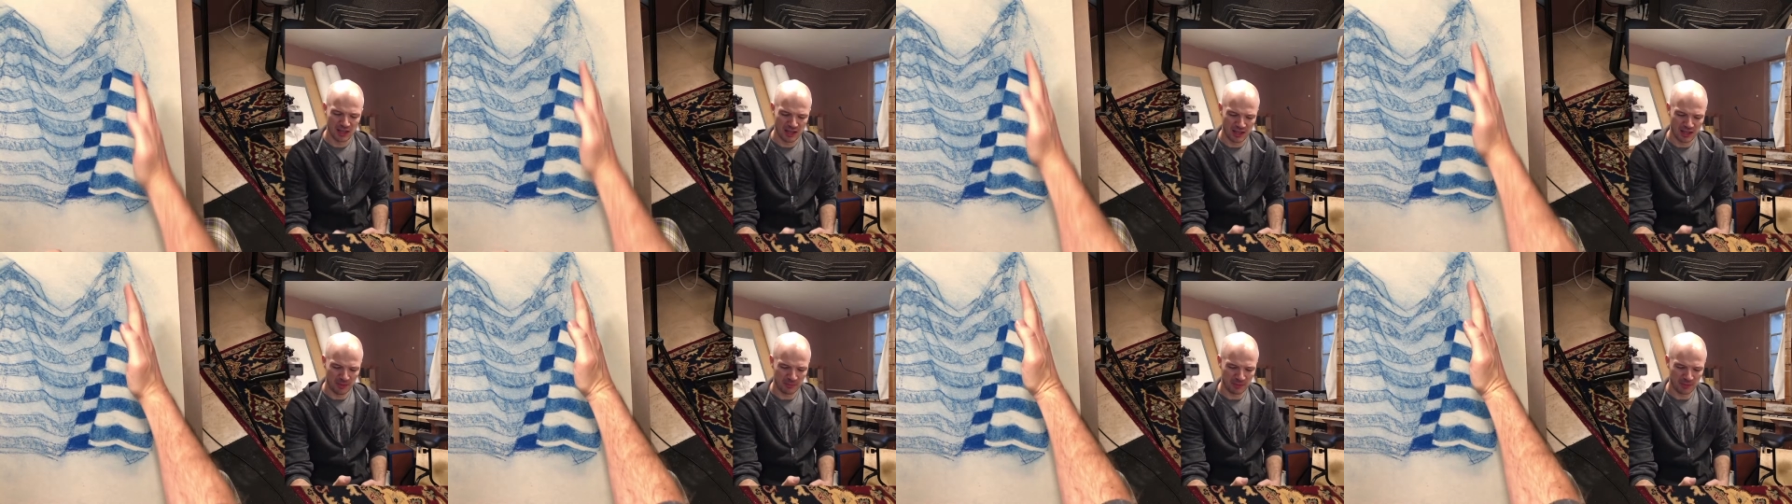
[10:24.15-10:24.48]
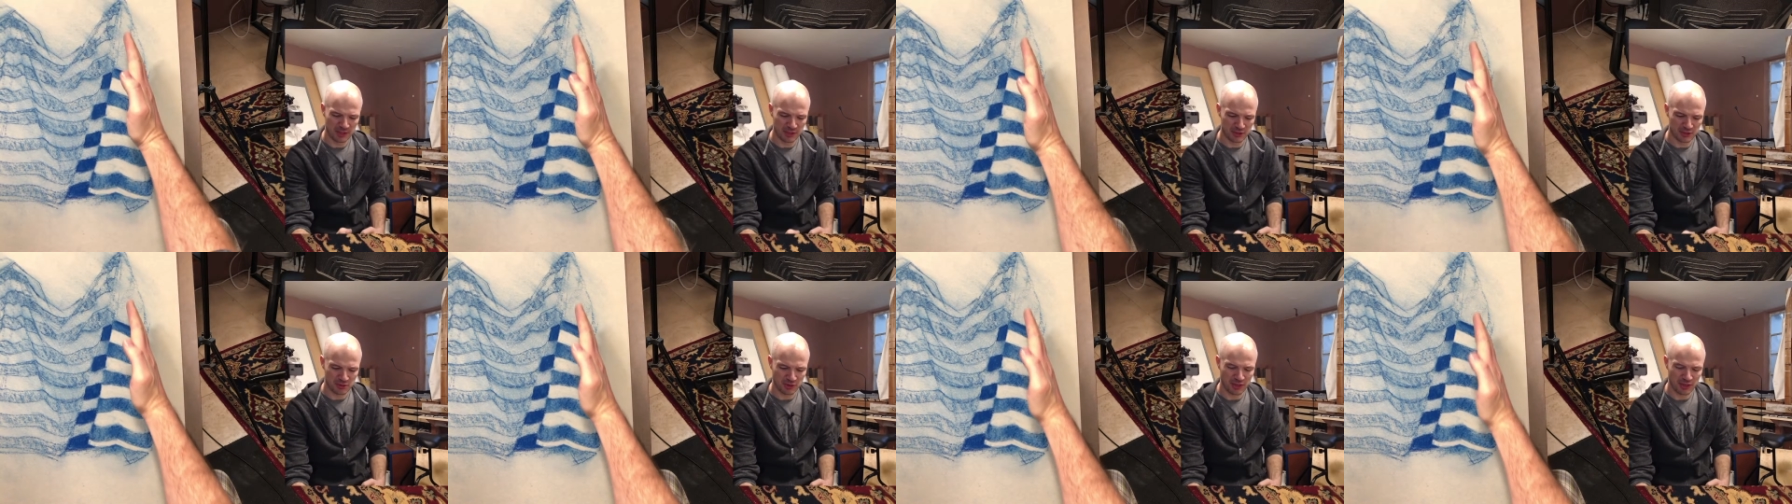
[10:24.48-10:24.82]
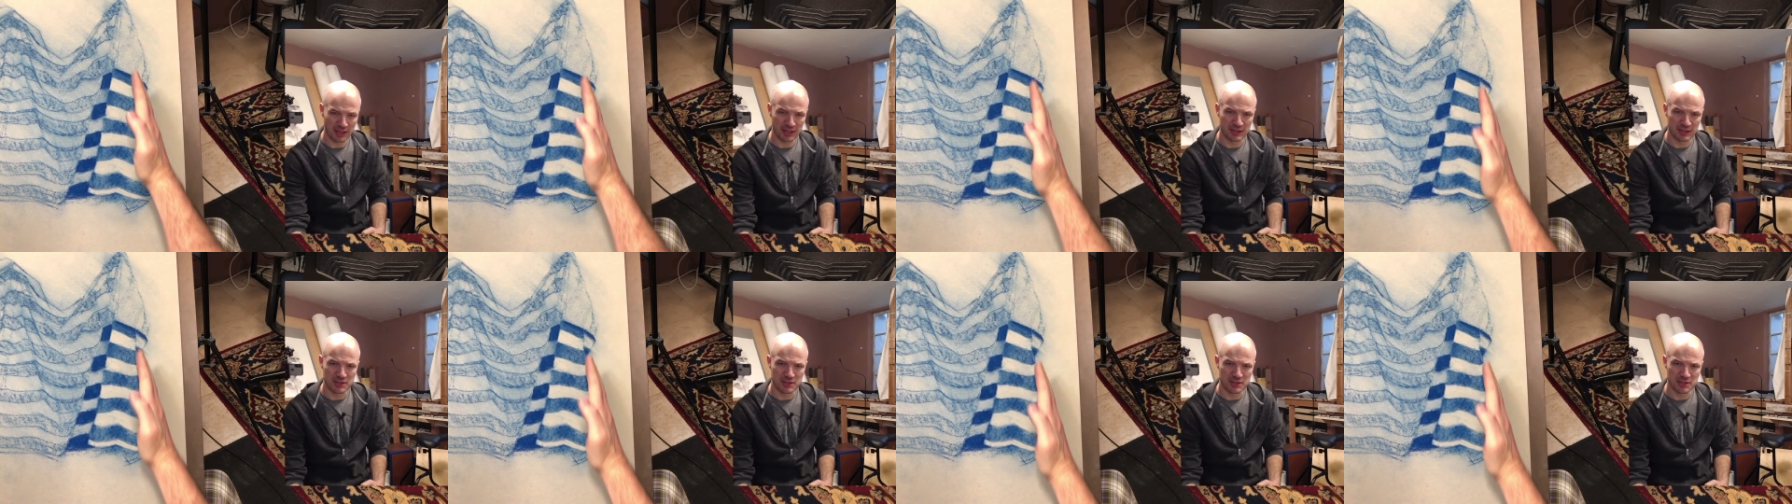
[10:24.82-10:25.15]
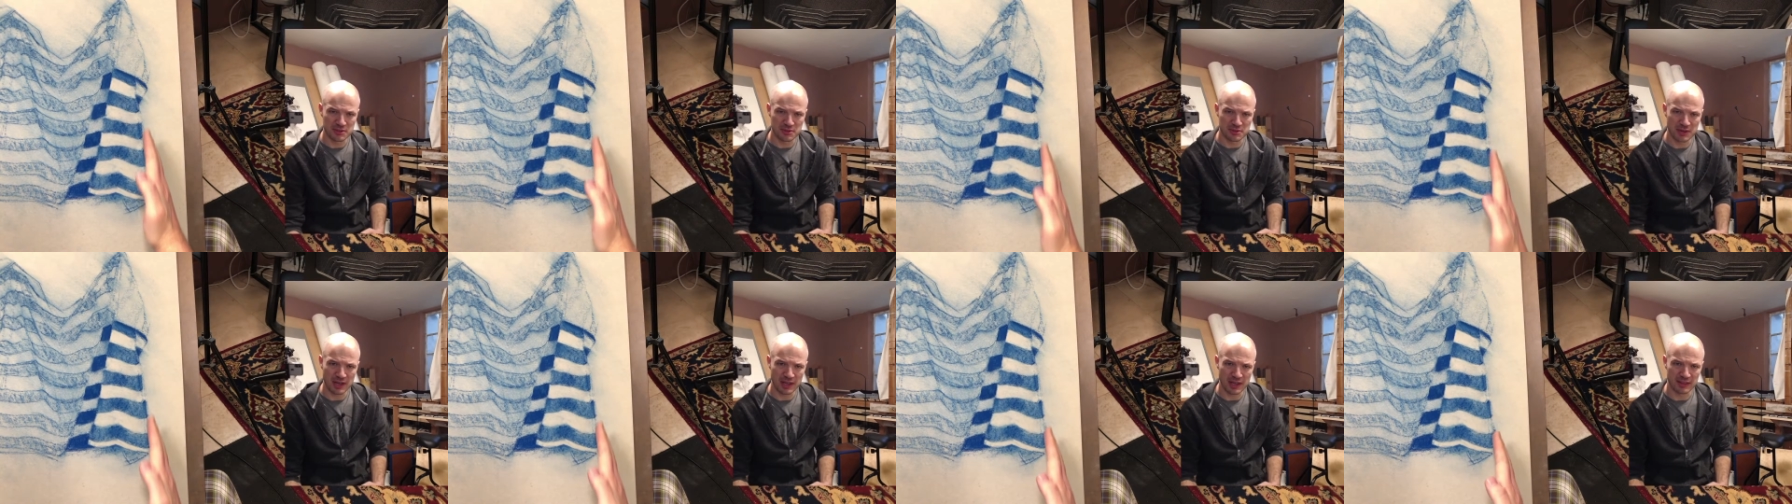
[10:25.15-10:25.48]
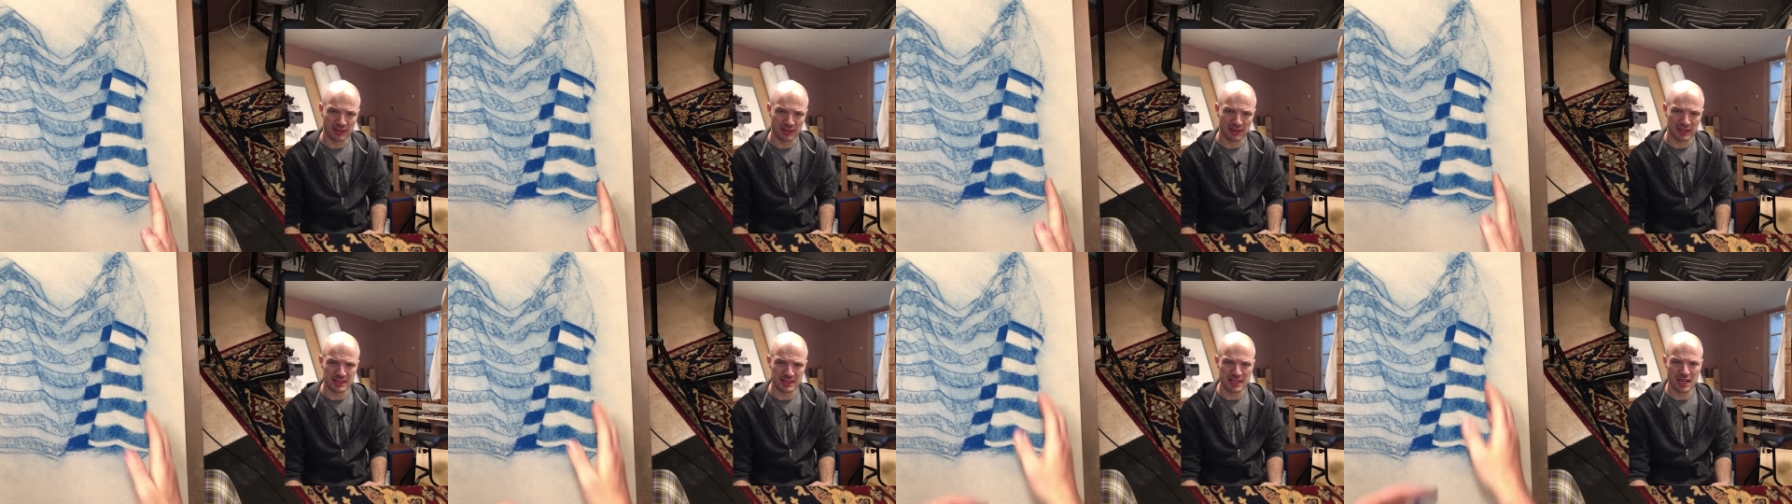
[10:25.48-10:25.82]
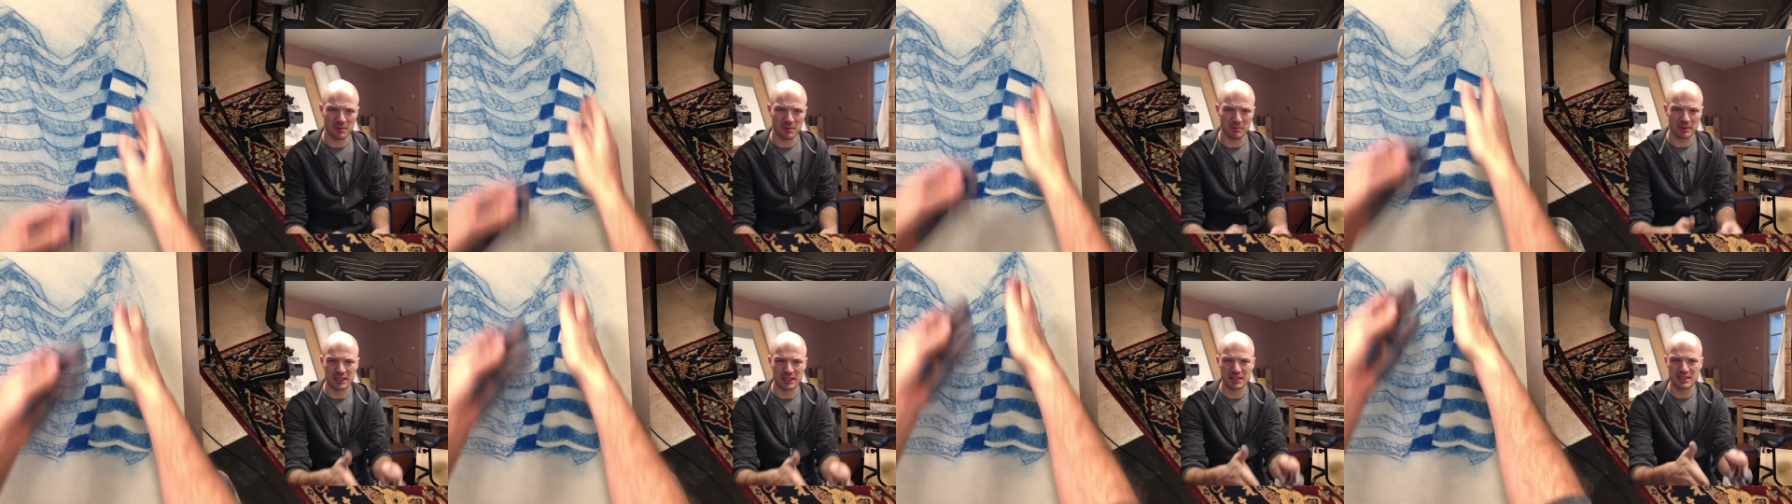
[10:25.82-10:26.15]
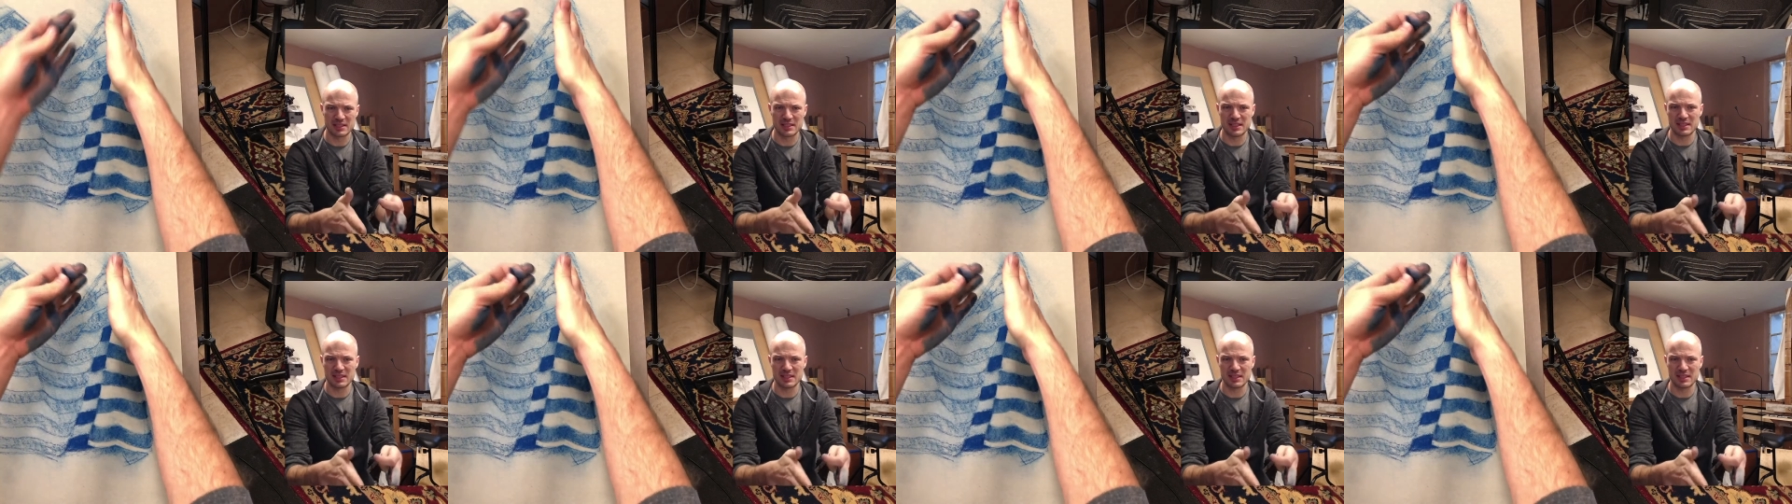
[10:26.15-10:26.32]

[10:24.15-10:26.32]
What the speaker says: I'm going to try and straighten things out because